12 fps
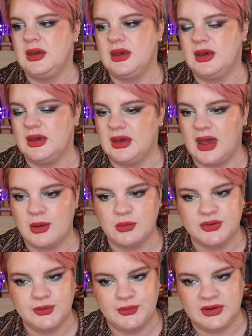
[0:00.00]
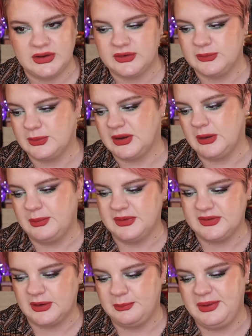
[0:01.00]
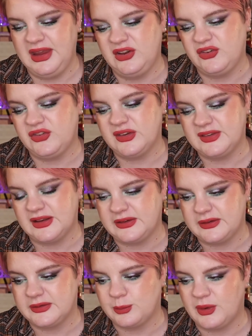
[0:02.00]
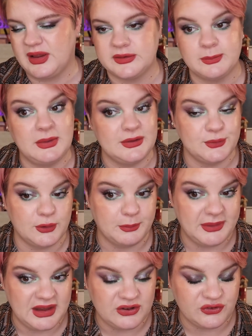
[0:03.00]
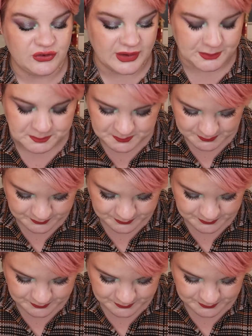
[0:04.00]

I want to finish this one up. It's their peach setting spray. It smells very peachy.